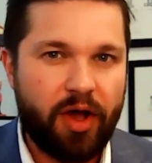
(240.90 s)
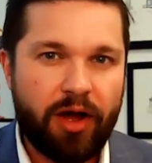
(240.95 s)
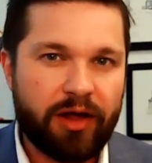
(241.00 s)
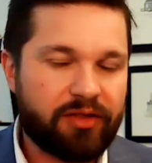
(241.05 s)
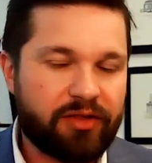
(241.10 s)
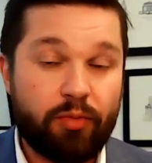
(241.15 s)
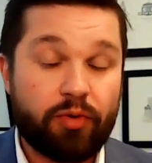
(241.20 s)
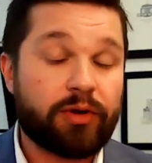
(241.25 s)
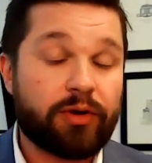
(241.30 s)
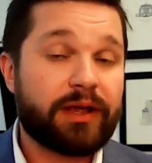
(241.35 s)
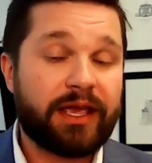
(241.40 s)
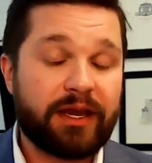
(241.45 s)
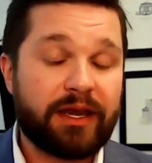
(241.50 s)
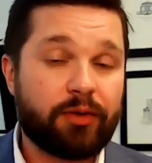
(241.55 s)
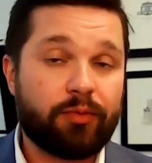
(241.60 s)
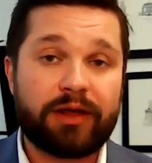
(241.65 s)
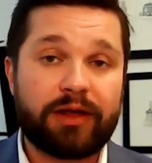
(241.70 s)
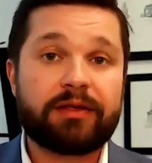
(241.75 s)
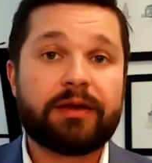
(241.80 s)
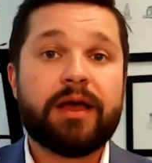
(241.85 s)
going to cost more.
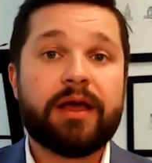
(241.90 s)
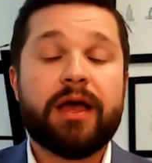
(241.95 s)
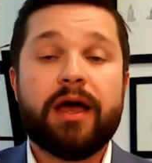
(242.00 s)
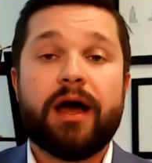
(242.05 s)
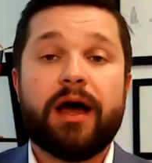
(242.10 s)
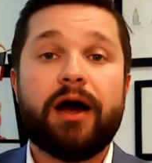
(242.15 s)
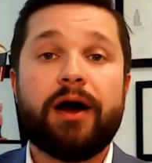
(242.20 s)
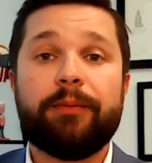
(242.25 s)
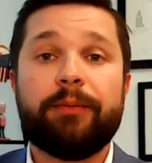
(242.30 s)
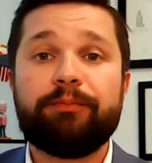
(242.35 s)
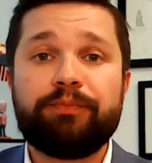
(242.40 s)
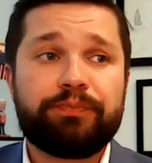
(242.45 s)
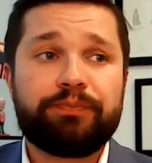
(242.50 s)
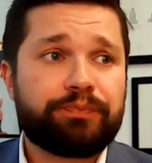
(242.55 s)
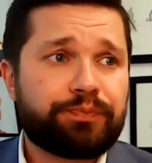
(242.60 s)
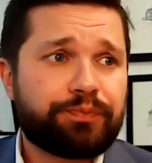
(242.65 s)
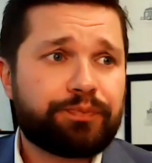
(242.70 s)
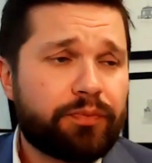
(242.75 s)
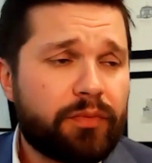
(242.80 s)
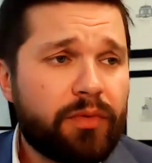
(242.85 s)
Anyways,
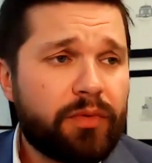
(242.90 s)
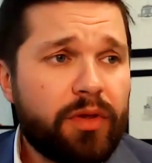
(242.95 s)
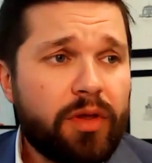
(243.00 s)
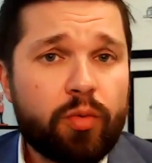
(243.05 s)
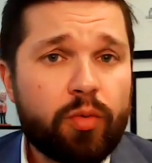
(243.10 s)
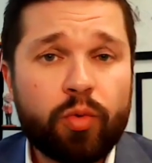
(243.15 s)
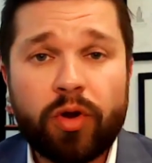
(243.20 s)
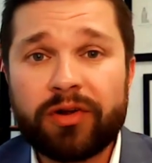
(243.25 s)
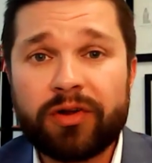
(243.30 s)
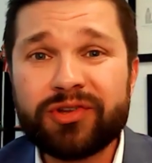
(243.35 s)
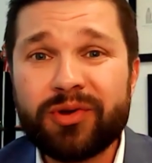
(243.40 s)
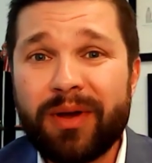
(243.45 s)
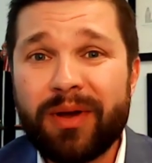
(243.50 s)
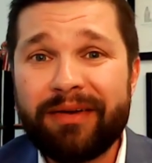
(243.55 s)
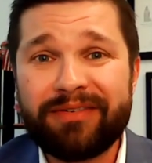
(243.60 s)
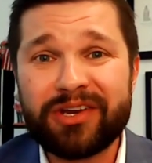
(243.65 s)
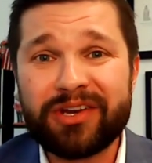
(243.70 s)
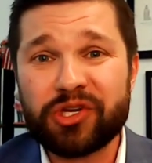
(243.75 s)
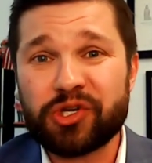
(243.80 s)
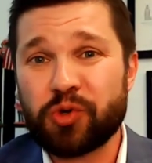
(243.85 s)
we're also
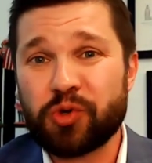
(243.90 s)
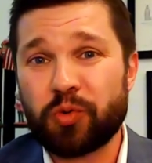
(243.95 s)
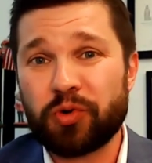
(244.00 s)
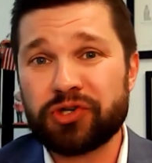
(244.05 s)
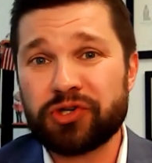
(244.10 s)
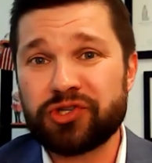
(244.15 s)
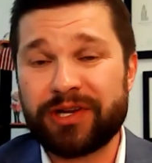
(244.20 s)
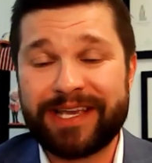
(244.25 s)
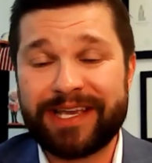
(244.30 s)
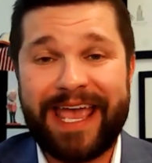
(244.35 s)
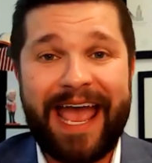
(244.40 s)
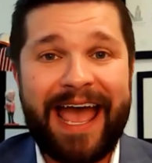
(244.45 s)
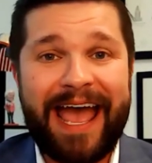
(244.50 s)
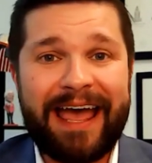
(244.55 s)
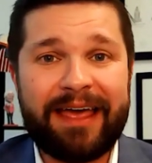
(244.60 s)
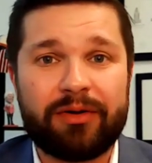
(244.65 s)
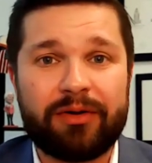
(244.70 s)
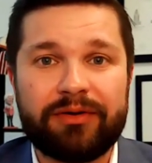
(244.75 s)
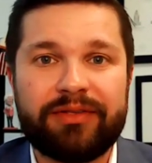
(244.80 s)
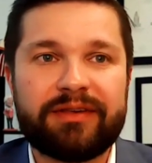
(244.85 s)
having a shortage on
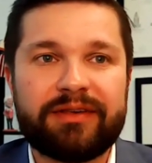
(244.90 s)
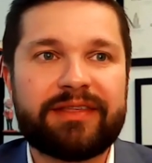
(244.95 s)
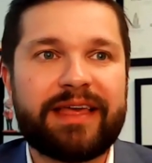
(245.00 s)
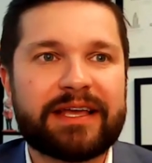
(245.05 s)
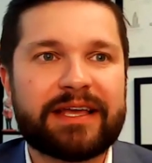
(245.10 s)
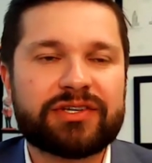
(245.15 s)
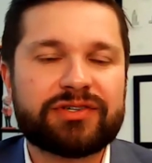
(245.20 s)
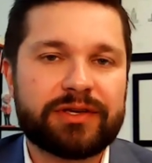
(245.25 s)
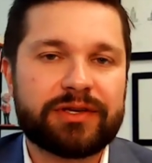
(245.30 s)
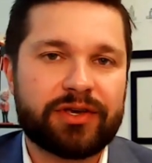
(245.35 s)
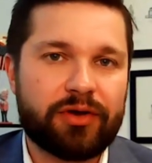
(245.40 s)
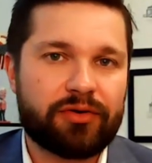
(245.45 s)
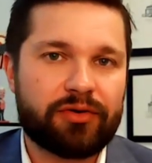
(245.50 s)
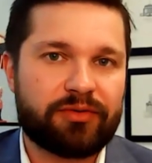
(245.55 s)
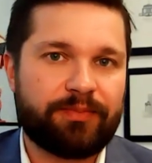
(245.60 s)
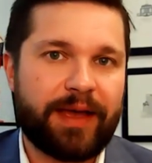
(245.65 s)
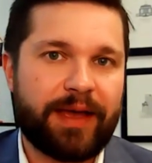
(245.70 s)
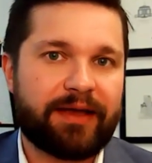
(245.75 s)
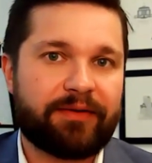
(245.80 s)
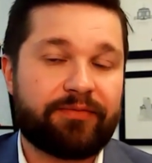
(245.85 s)
cattle, and this actually
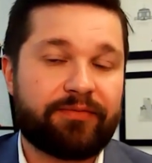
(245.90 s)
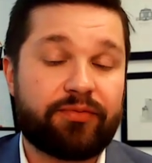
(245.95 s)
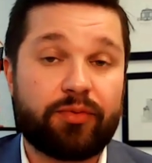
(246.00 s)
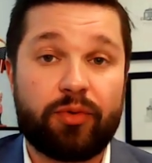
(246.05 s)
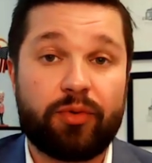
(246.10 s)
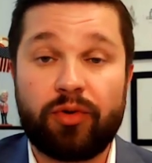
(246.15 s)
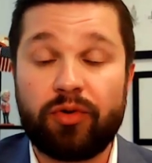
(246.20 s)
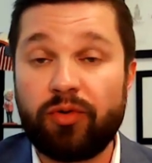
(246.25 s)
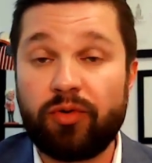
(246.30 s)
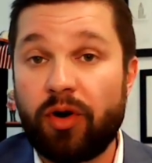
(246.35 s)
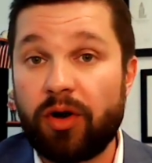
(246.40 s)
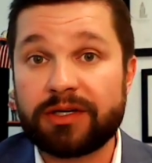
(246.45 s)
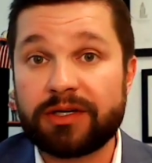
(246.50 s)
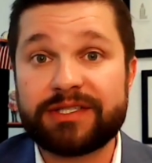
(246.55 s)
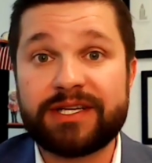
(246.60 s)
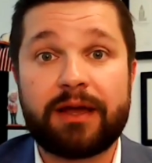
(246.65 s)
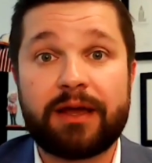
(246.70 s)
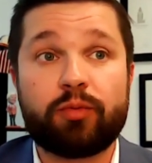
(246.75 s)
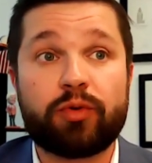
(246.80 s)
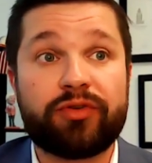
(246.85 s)
goes back to a long
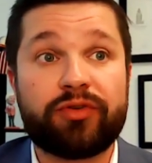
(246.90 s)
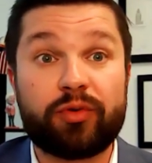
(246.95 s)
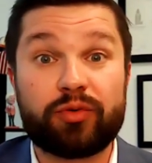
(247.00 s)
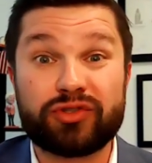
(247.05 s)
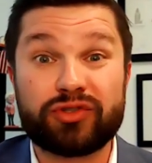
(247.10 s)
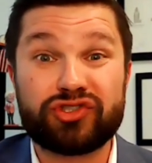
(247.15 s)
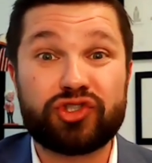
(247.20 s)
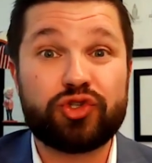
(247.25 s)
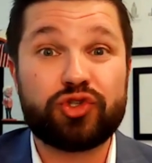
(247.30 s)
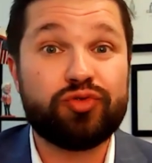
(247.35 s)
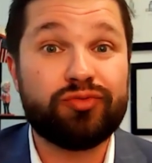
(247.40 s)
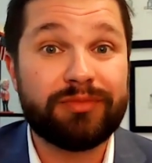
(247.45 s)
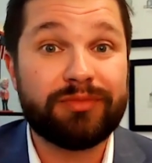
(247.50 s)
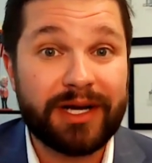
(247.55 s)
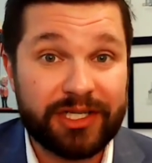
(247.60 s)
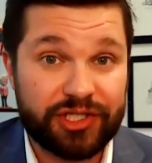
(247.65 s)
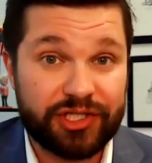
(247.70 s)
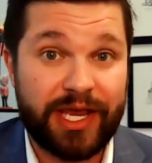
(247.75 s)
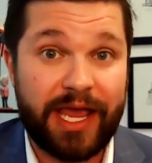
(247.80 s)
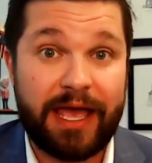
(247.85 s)
time where there was too
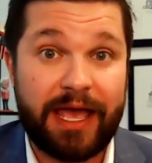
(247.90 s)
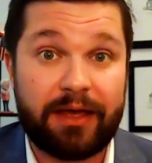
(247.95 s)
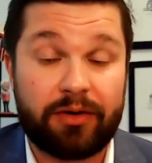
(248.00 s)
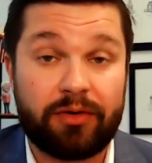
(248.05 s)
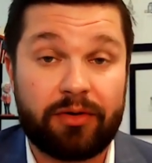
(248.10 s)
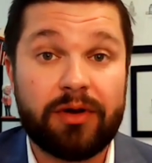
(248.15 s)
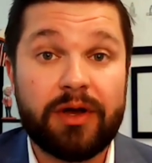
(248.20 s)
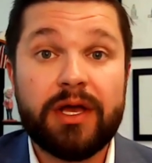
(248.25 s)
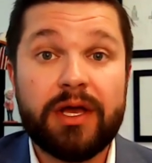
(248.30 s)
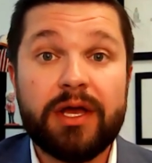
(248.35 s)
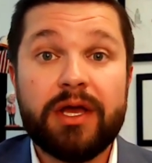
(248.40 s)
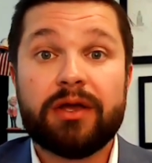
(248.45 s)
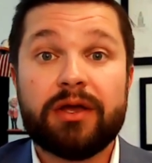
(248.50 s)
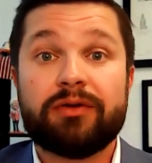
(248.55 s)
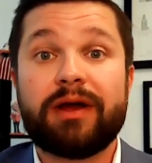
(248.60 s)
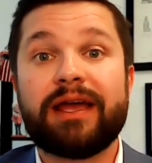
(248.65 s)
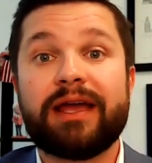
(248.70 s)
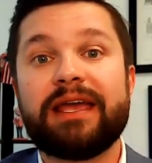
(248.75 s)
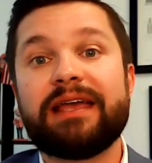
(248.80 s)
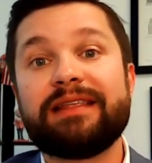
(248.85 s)
much cattle,
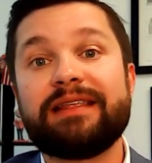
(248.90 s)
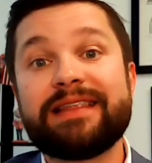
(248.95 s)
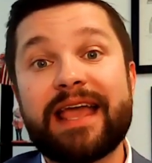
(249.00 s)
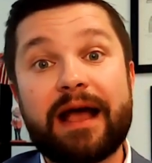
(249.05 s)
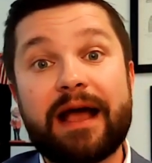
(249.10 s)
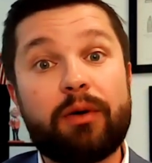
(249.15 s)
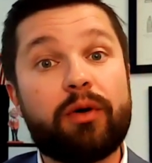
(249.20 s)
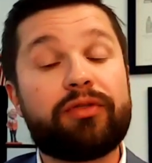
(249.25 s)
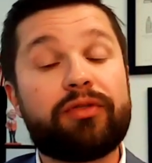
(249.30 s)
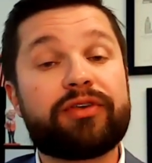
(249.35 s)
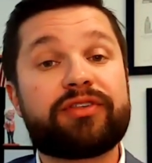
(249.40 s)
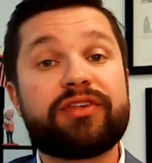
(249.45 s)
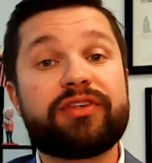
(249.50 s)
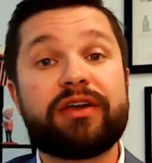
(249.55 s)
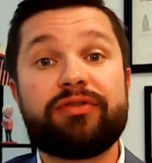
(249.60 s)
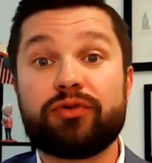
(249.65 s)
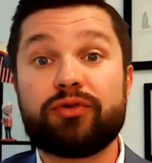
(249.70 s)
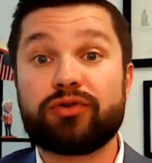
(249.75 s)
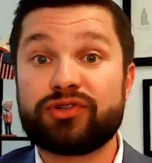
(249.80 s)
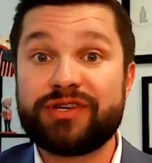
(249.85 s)
right? And now all of a
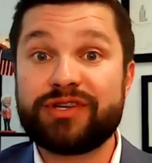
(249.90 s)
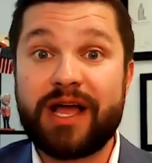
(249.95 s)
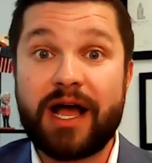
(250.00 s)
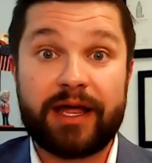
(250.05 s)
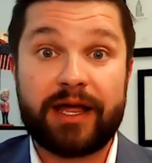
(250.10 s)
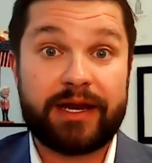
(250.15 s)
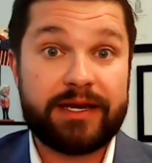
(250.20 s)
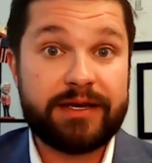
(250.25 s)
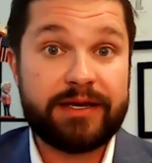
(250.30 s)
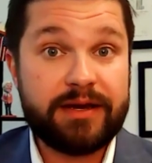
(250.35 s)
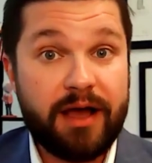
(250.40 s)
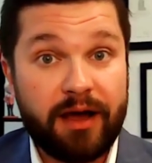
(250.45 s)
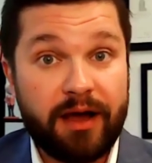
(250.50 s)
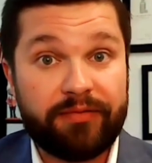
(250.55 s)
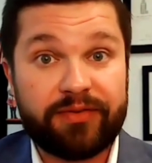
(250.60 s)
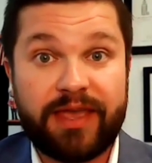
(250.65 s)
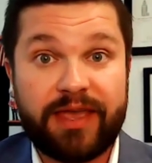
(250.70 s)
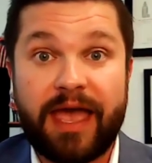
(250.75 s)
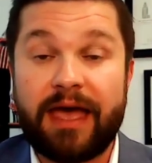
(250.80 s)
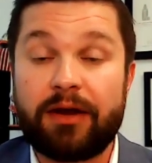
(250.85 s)
sudden there's not
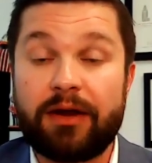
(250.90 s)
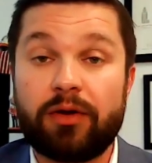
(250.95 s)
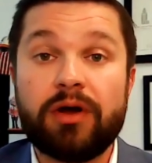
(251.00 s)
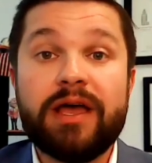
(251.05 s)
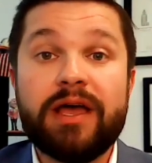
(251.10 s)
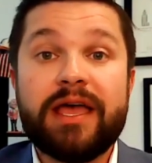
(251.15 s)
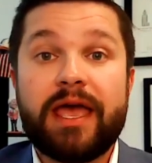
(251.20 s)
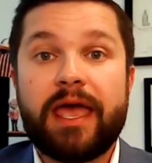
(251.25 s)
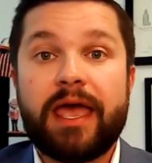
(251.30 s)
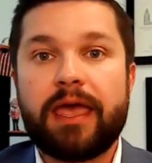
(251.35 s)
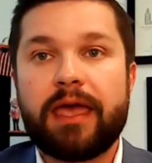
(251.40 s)
enough cattle.